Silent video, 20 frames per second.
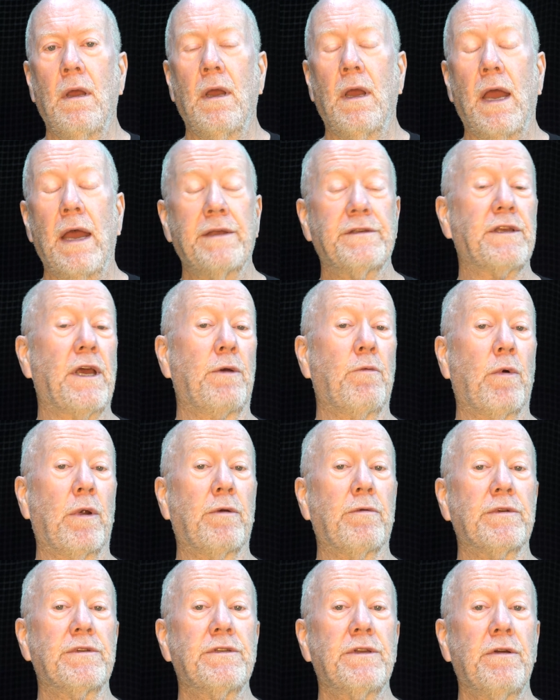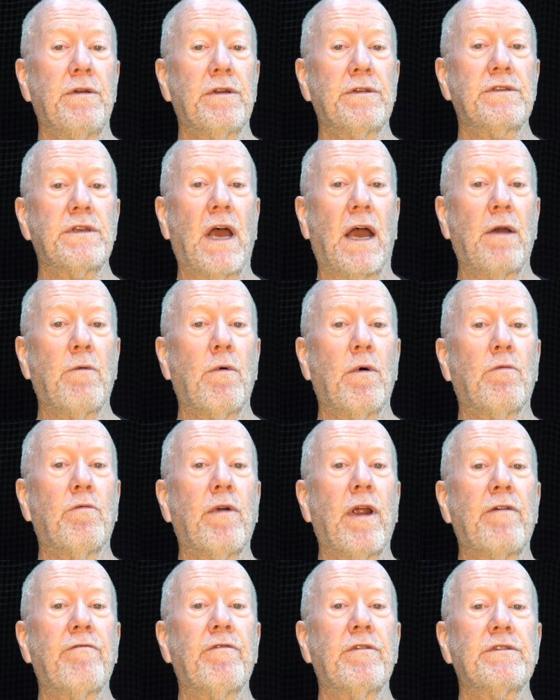As I work with students, I will
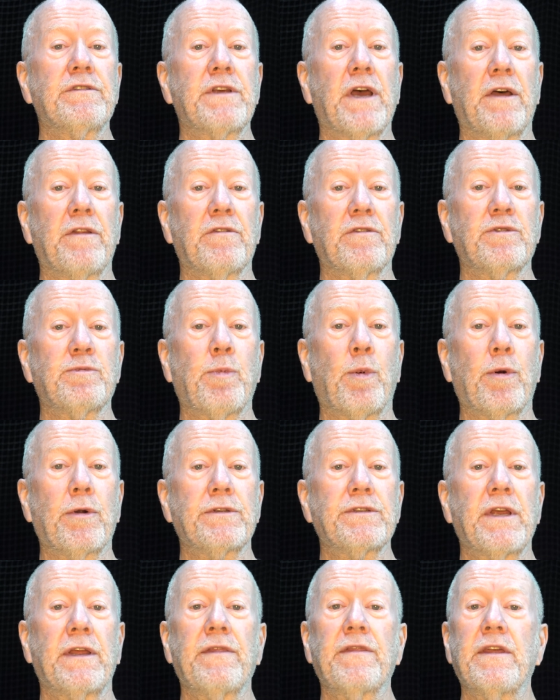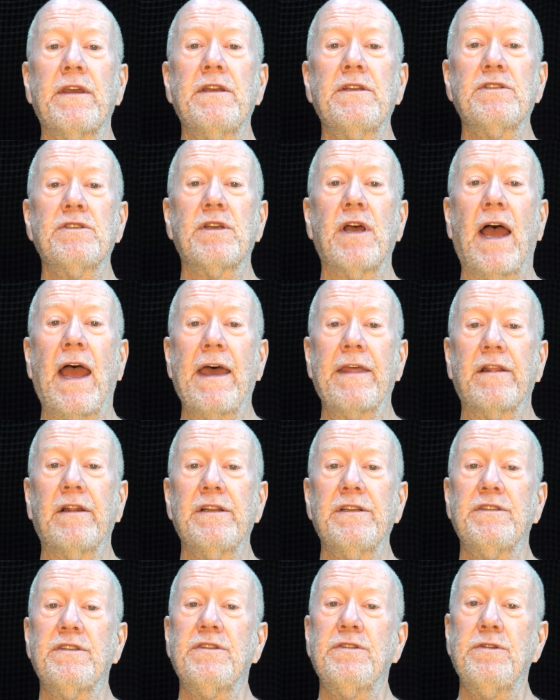reference other sports and things
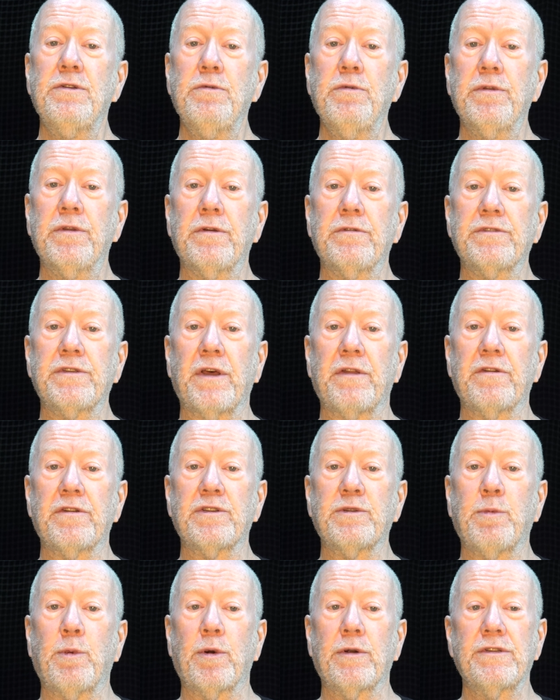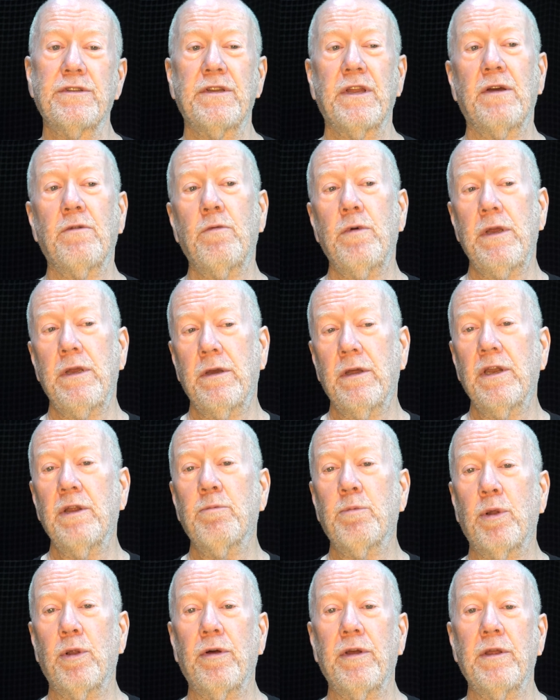athletes do in those other sports that we could
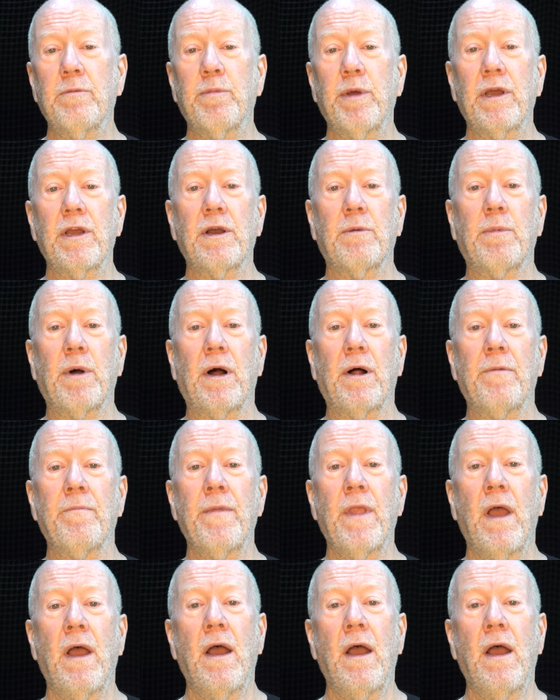employ in pickleball.